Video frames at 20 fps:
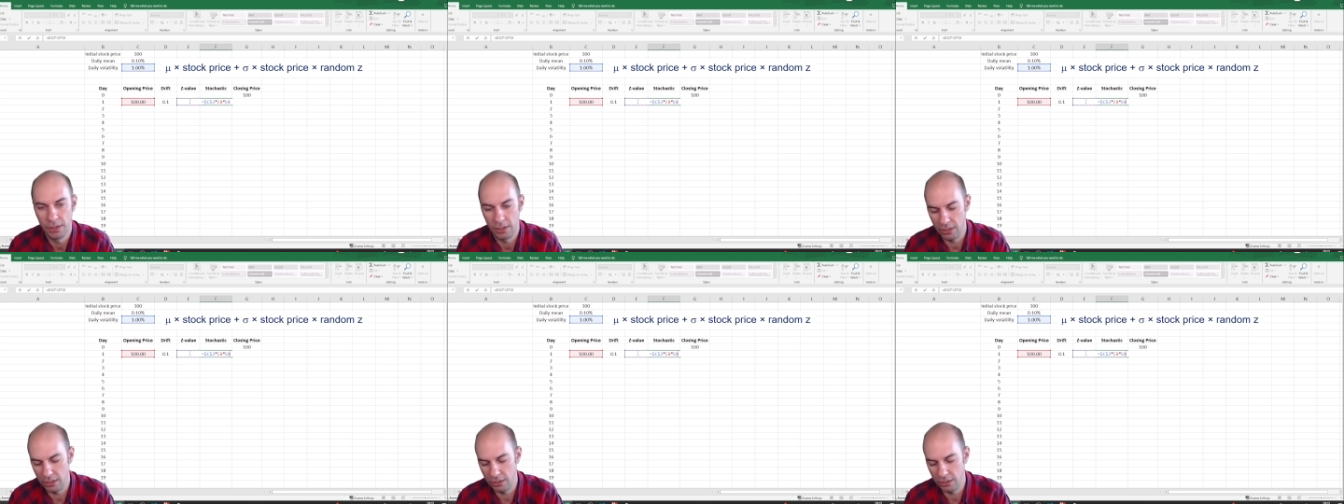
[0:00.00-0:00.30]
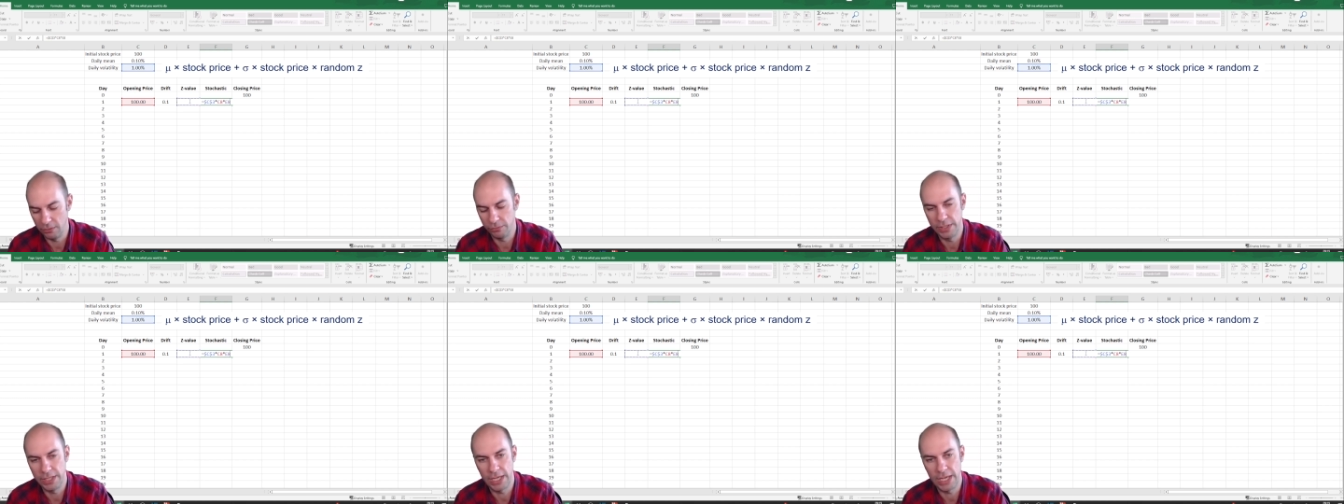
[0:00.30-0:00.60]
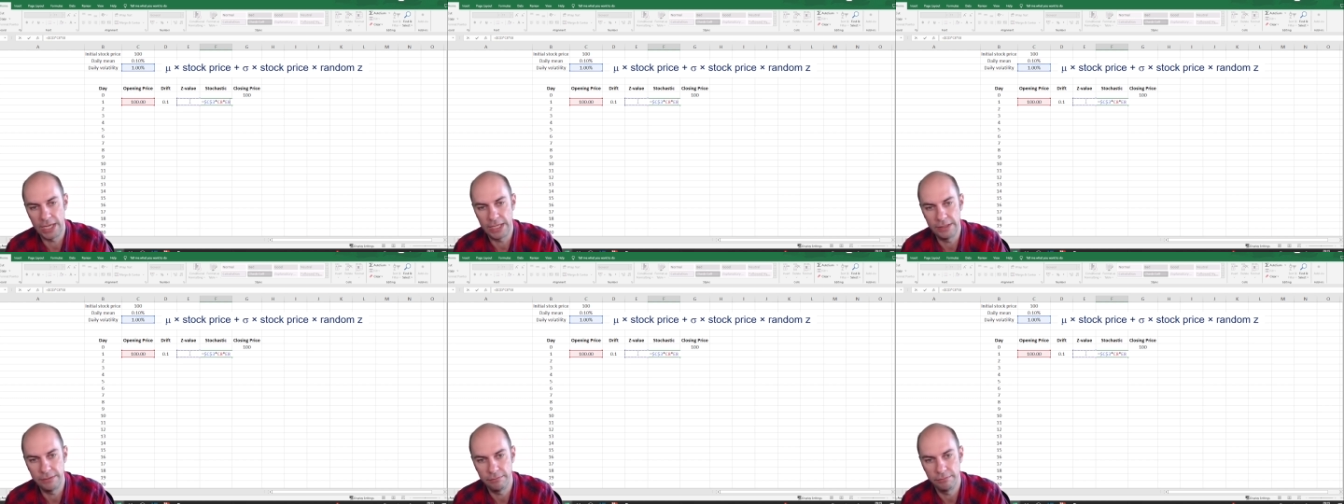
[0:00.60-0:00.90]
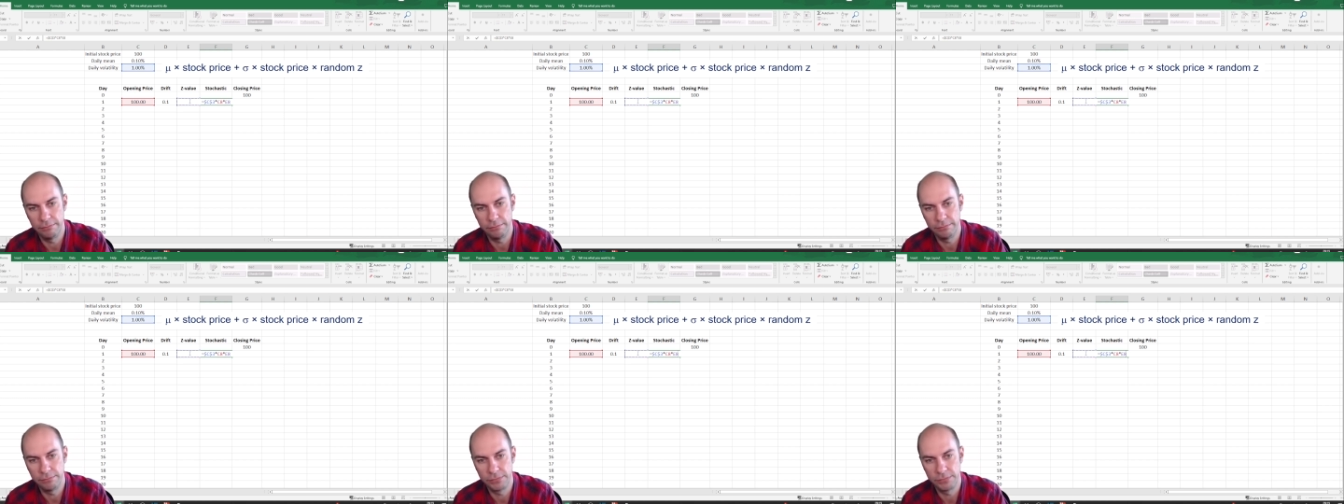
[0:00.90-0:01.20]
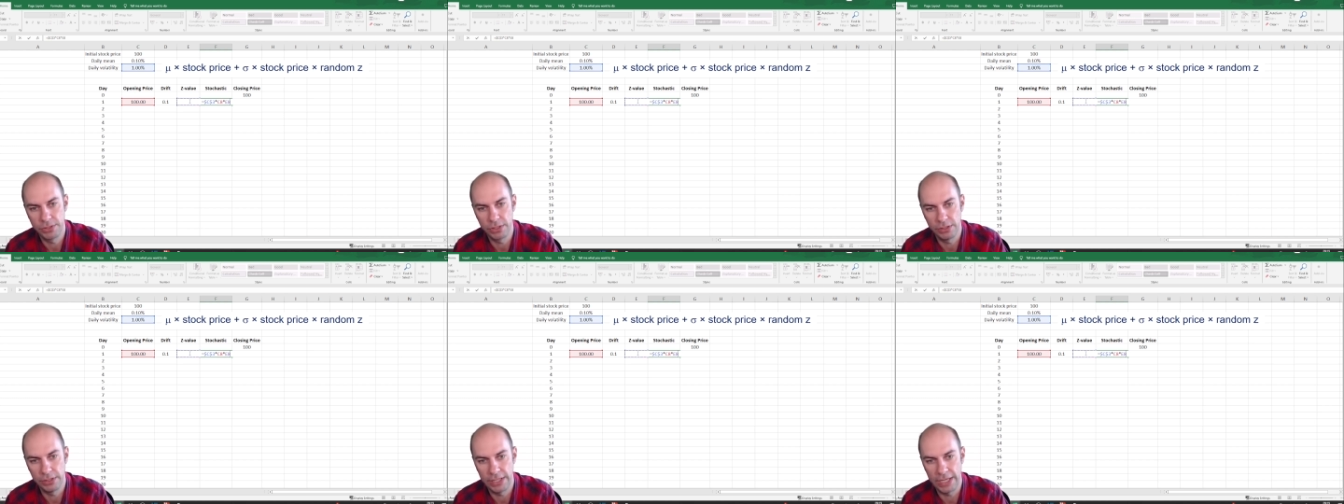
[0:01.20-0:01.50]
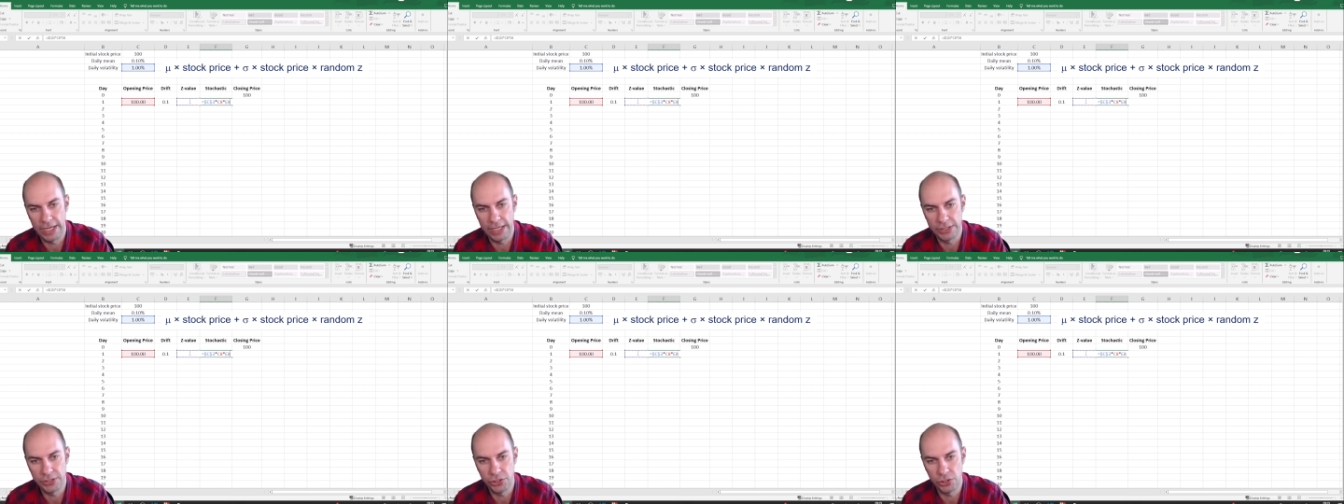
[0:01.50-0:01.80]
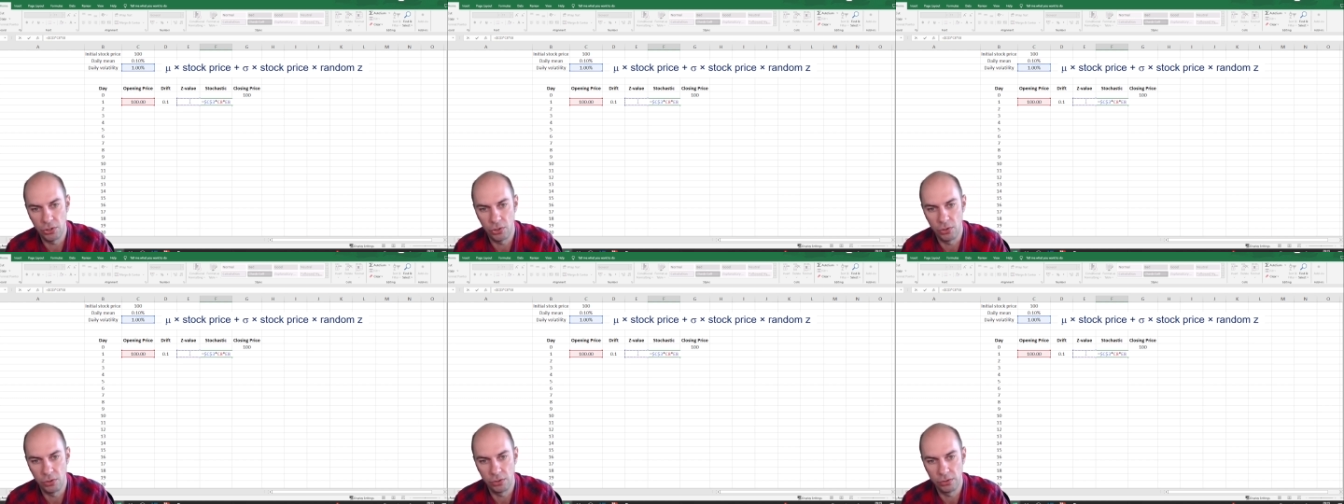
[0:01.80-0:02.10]
Okay, so there's
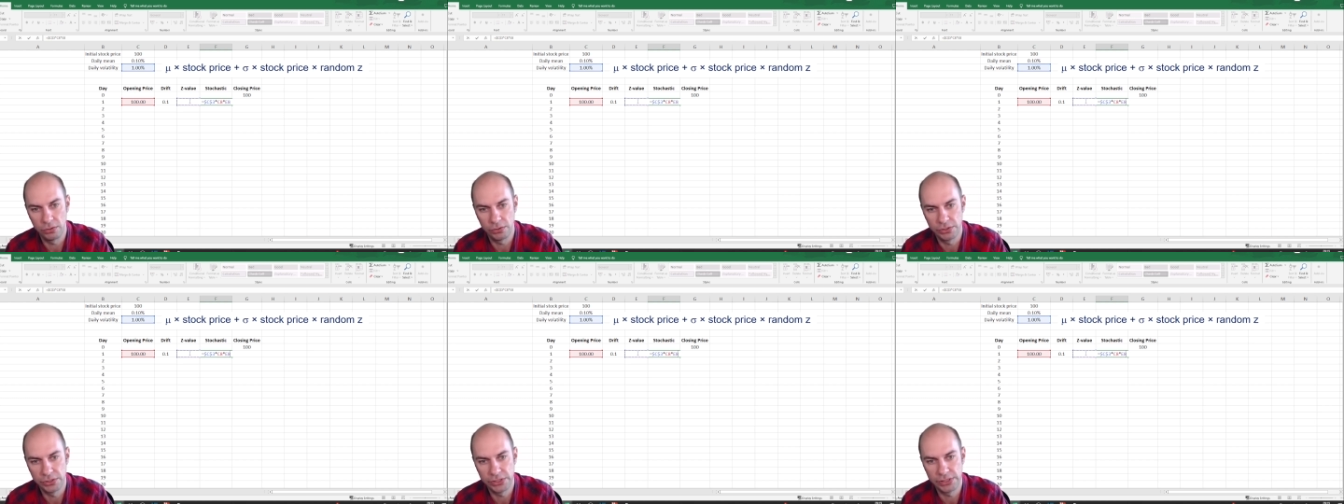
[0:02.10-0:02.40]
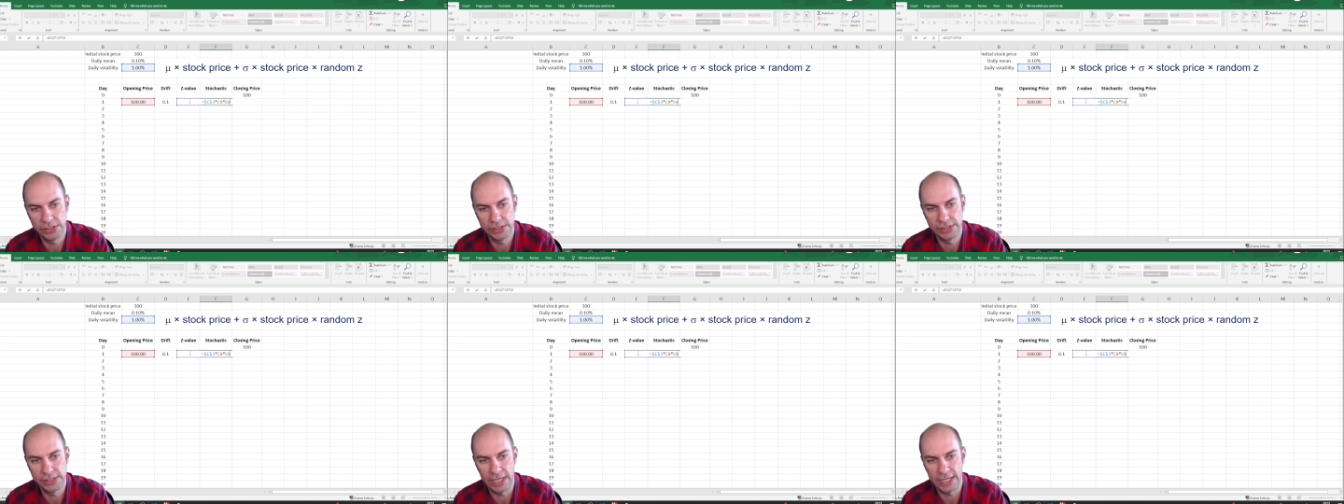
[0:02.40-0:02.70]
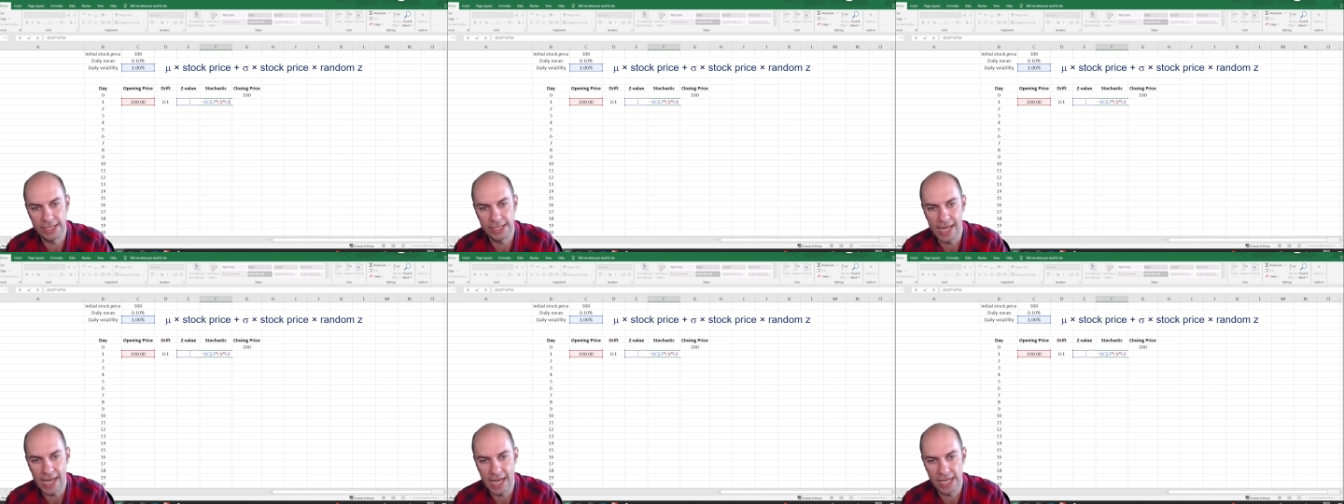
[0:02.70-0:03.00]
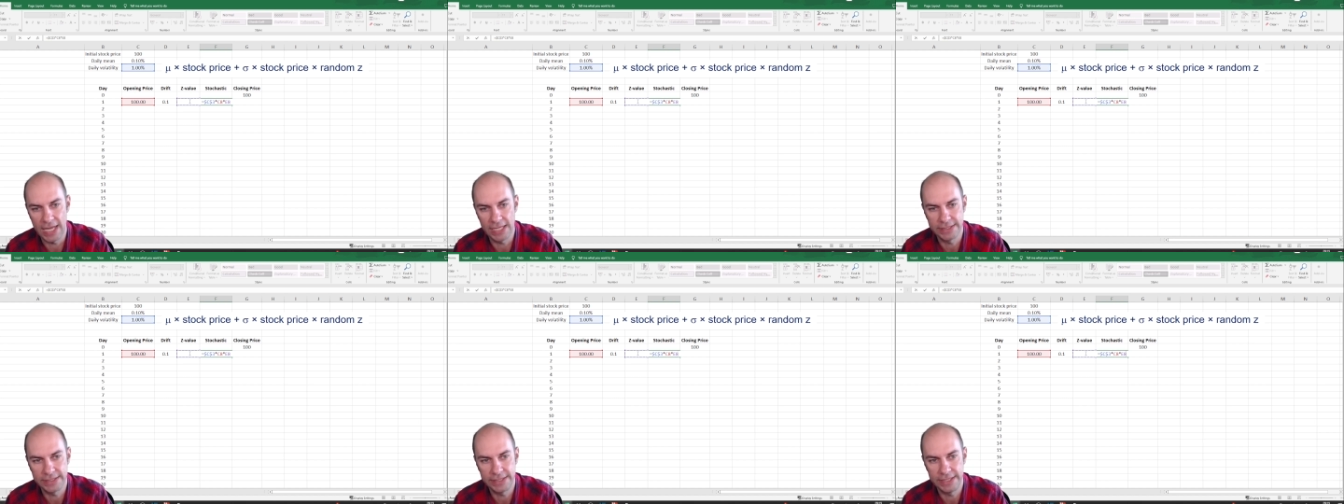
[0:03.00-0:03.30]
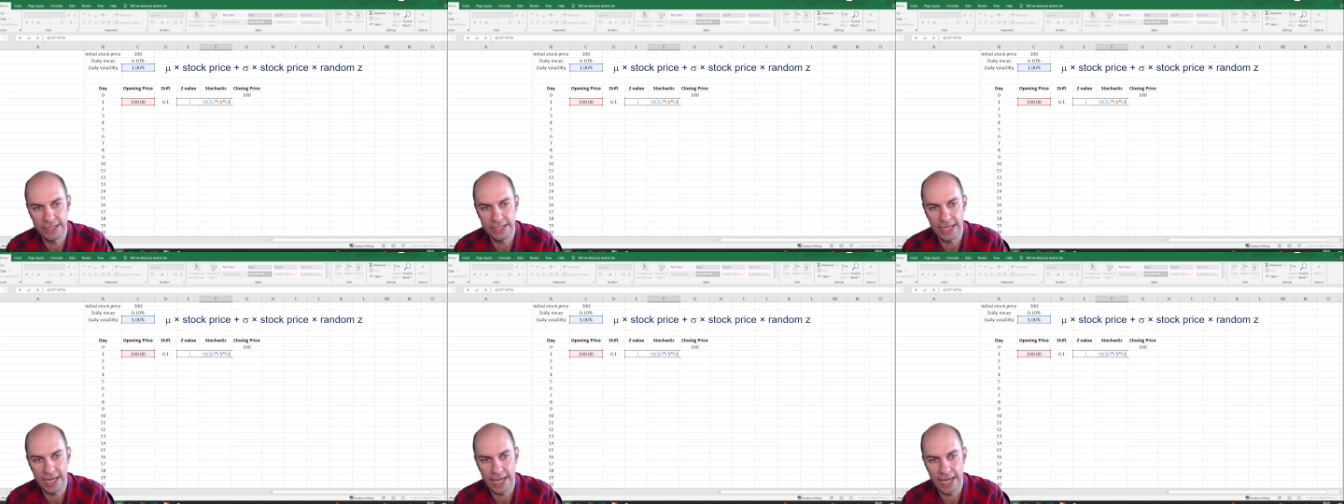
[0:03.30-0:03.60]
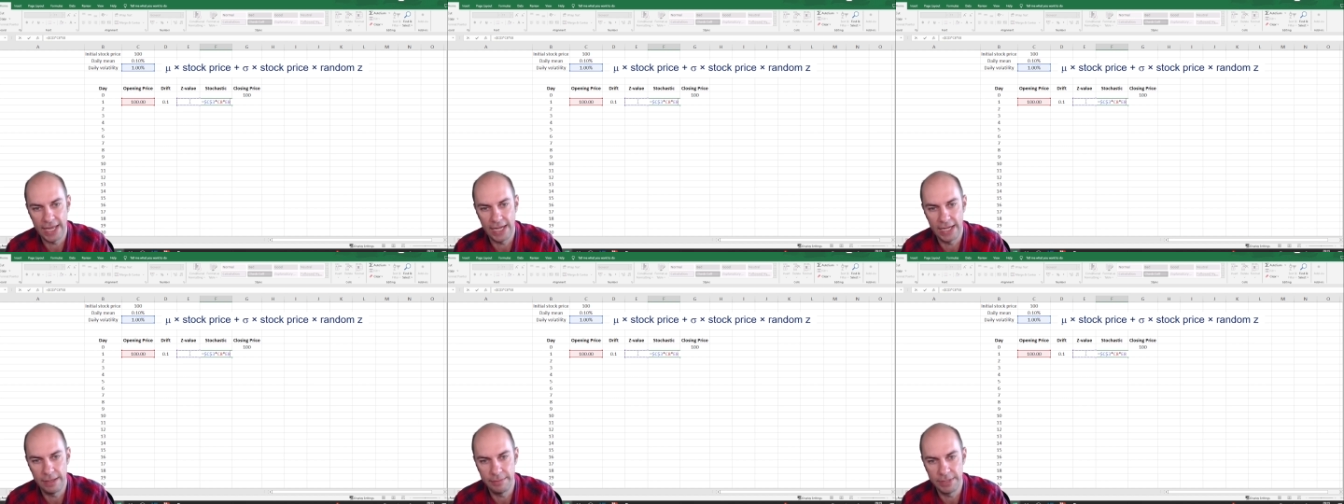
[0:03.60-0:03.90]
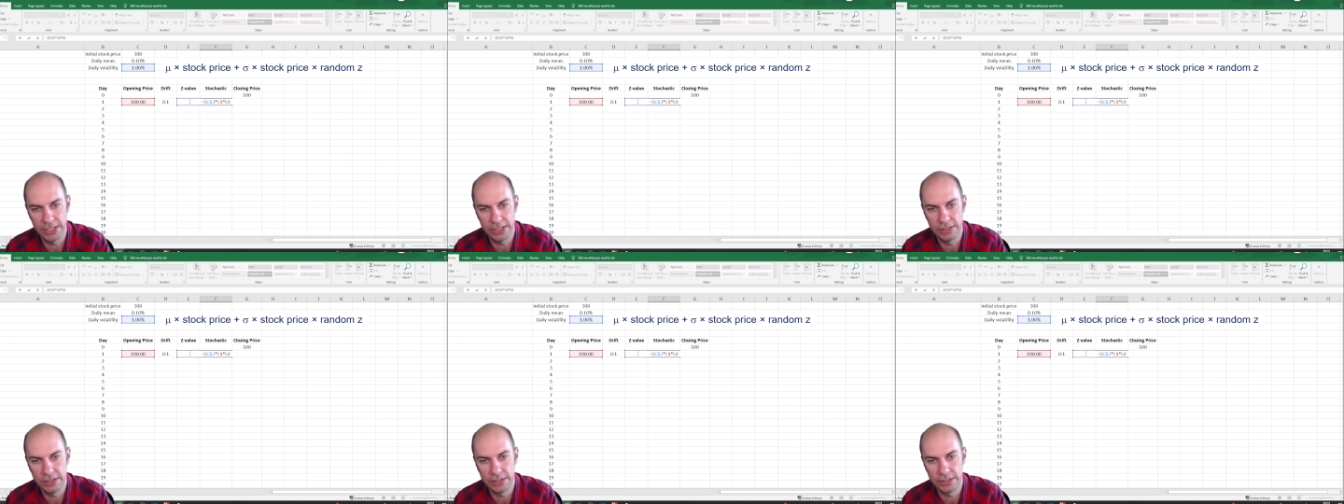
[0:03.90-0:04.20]
your stochastic
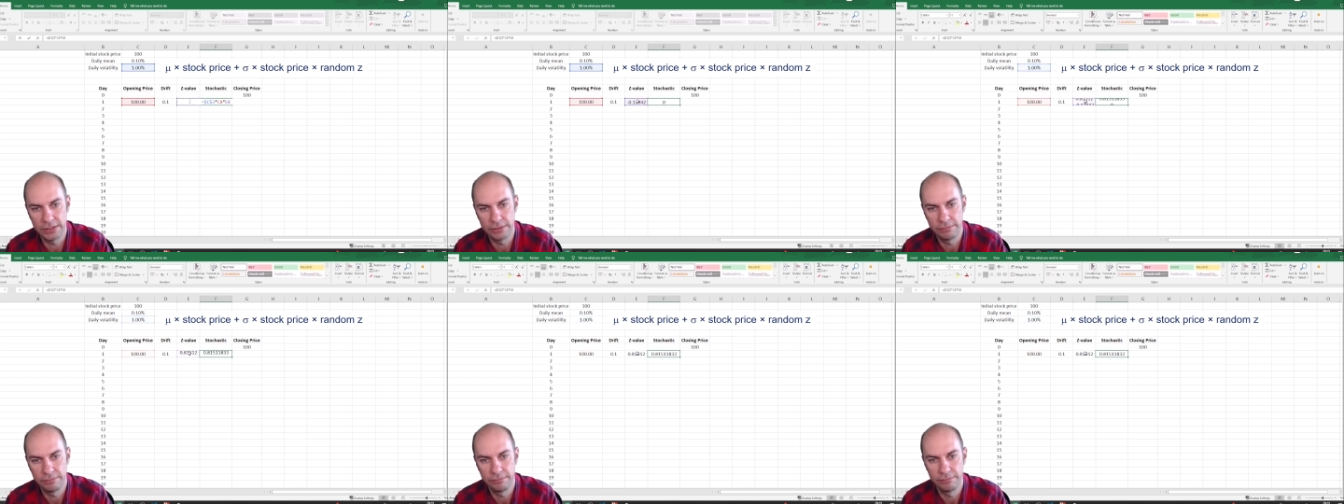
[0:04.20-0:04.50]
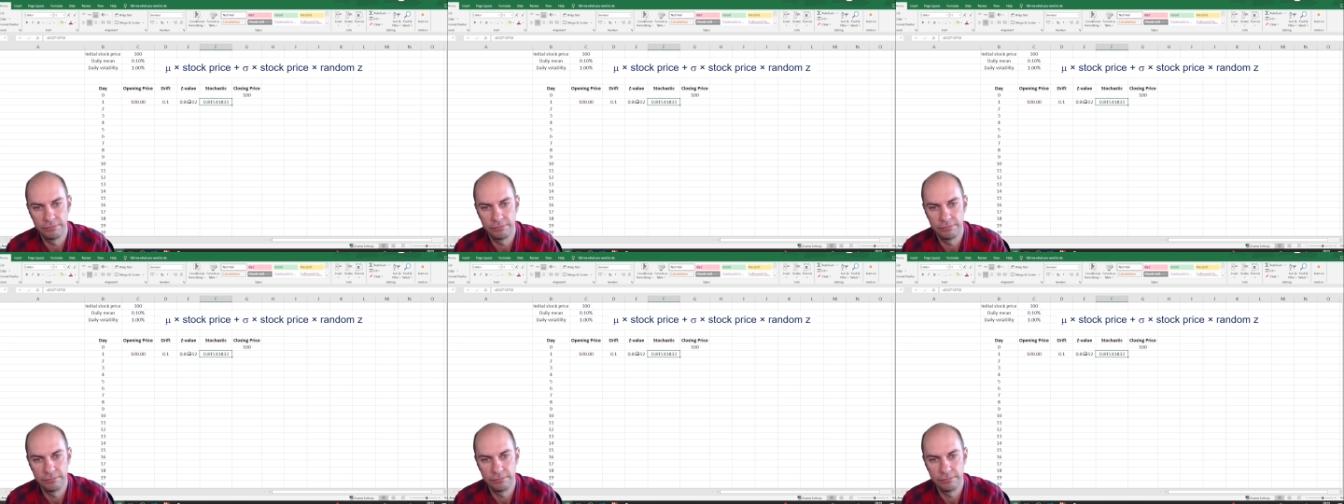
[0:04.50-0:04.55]
element.